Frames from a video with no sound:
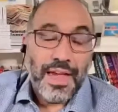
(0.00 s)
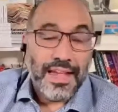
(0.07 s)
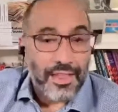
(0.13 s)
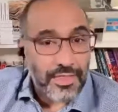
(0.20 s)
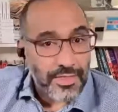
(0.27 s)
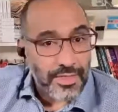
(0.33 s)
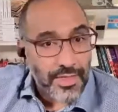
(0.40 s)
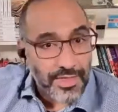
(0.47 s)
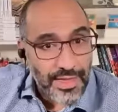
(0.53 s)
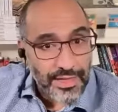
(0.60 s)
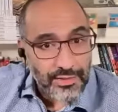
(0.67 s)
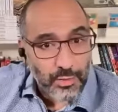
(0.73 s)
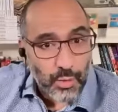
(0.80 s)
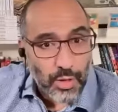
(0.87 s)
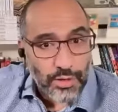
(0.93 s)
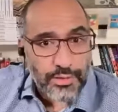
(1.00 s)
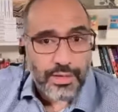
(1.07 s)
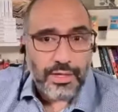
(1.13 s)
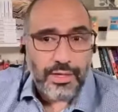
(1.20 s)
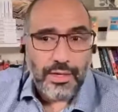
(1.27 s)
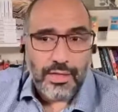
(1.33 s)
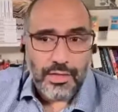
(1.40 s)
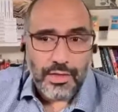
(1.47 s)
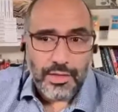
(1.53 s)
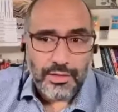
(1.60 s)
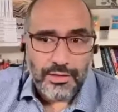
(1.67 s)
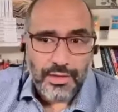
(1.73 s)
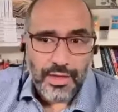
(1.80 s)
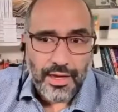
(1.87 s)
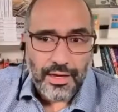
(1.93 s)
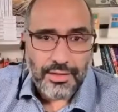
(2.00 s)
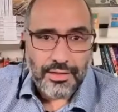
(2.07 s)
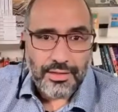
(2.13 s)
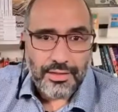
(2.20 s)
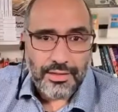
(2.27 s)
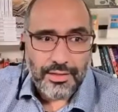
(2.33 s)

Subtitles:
And I think that that's one of the key things that